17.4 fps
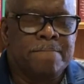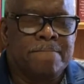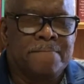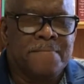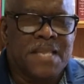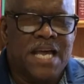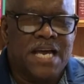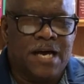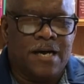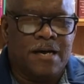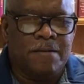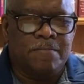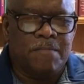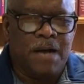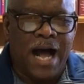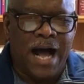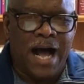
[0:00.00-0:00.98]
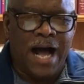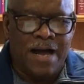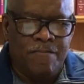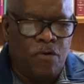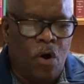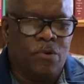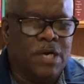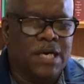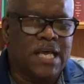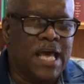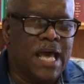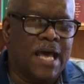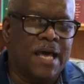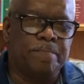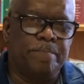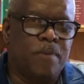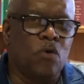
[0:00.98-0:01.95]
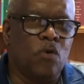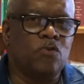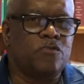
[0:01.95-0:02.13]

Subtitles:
I've already had both my